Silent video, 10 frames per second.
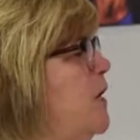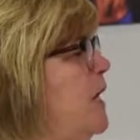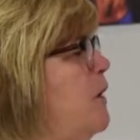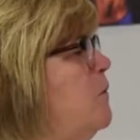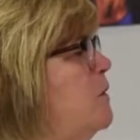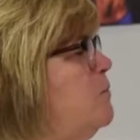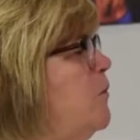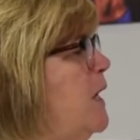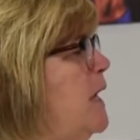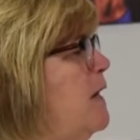he was
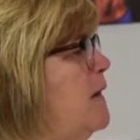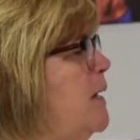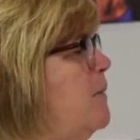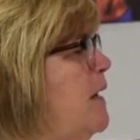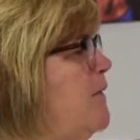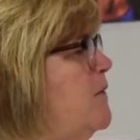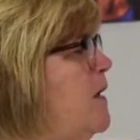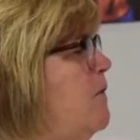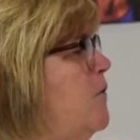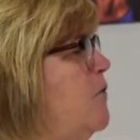bringing them
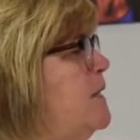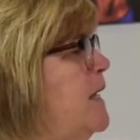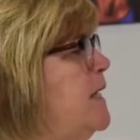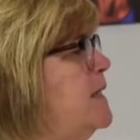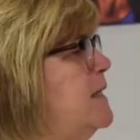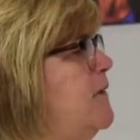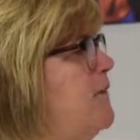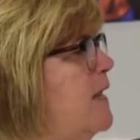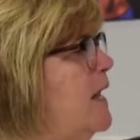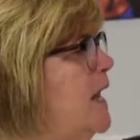leftovers in a
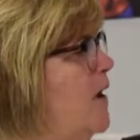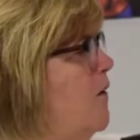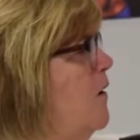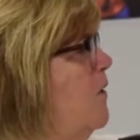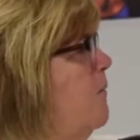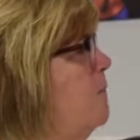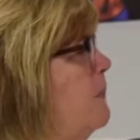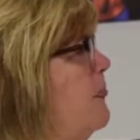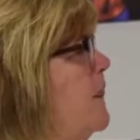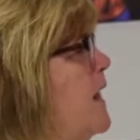tiffin carrier.
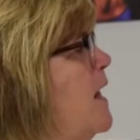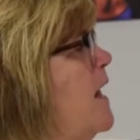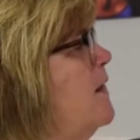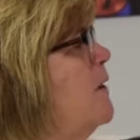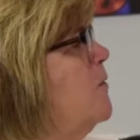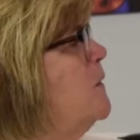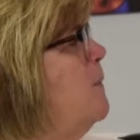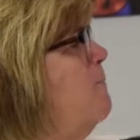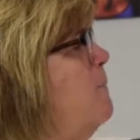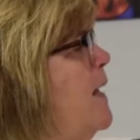There was
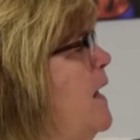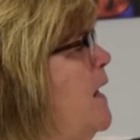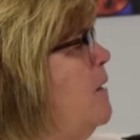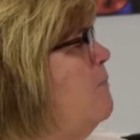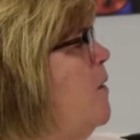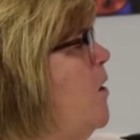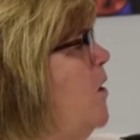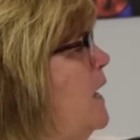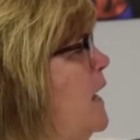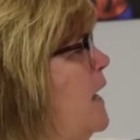a big
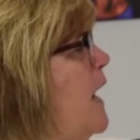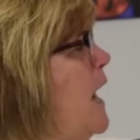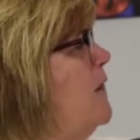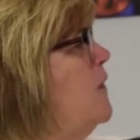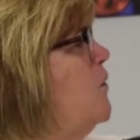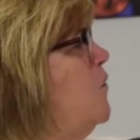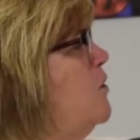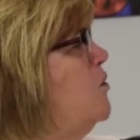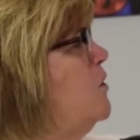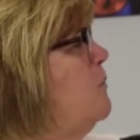party at the
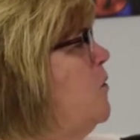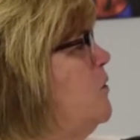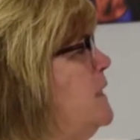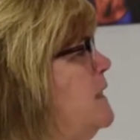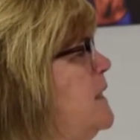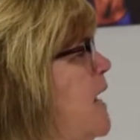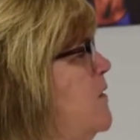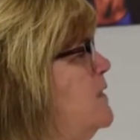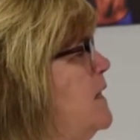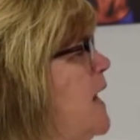Krishnamurti's
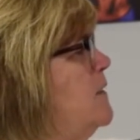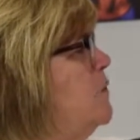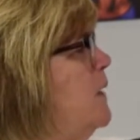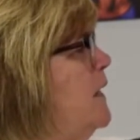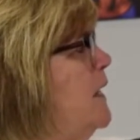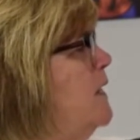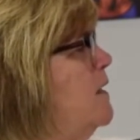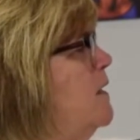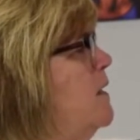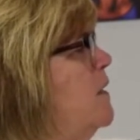house last weekend,
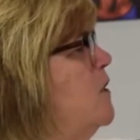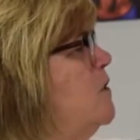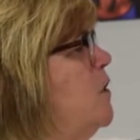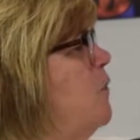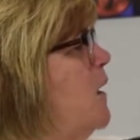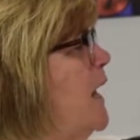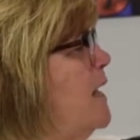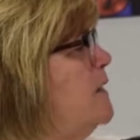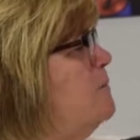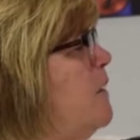so
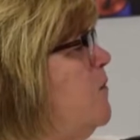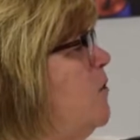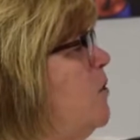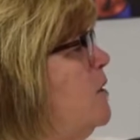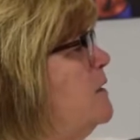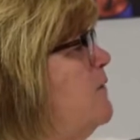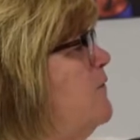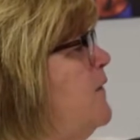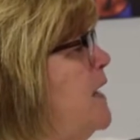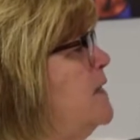Raget's mother cooked a
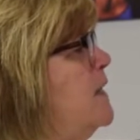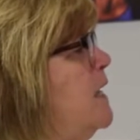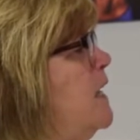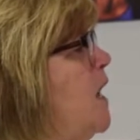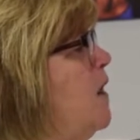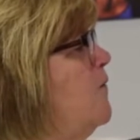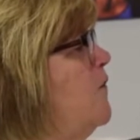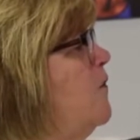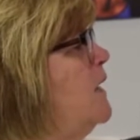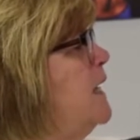fancy,
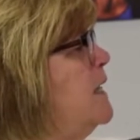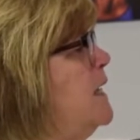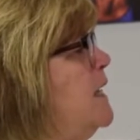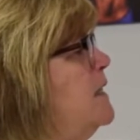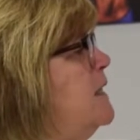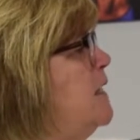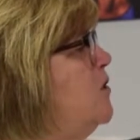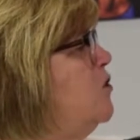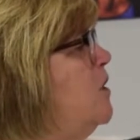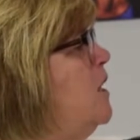colorful Indian
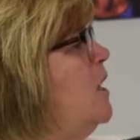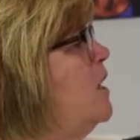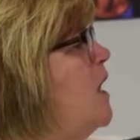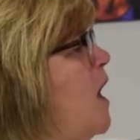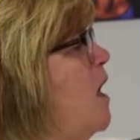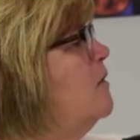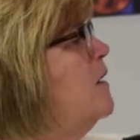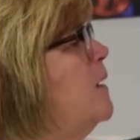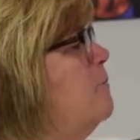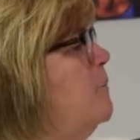dish called
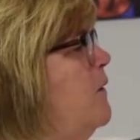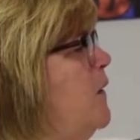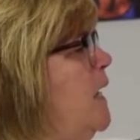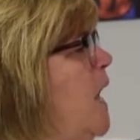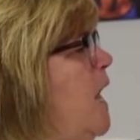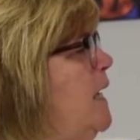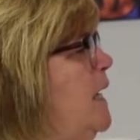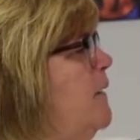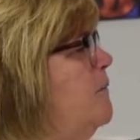biryani.